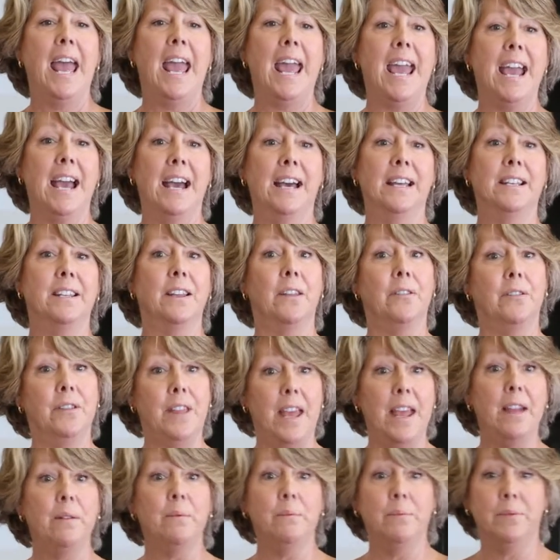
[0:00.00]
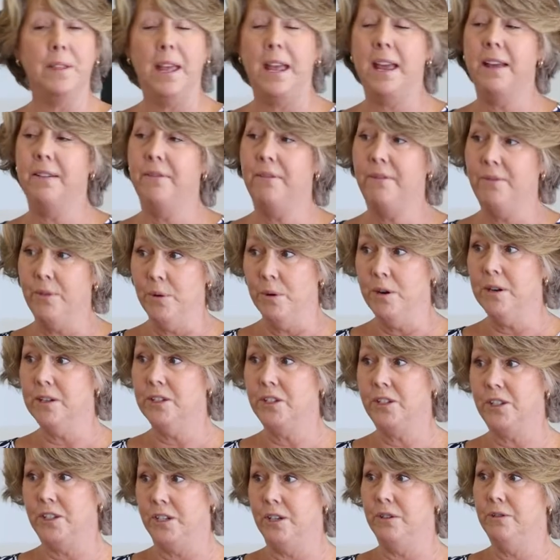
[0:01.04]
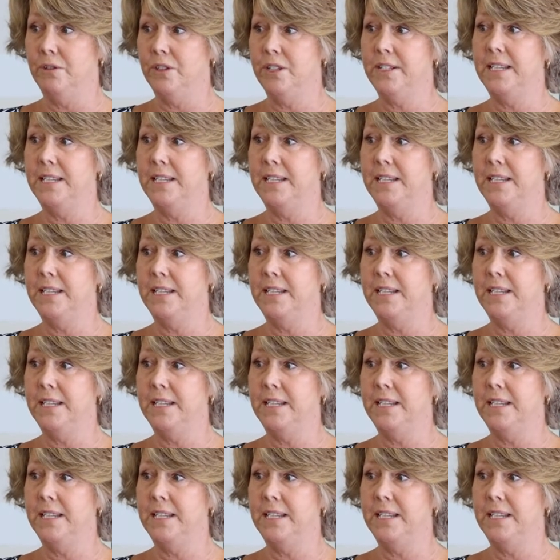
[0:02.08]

And they force you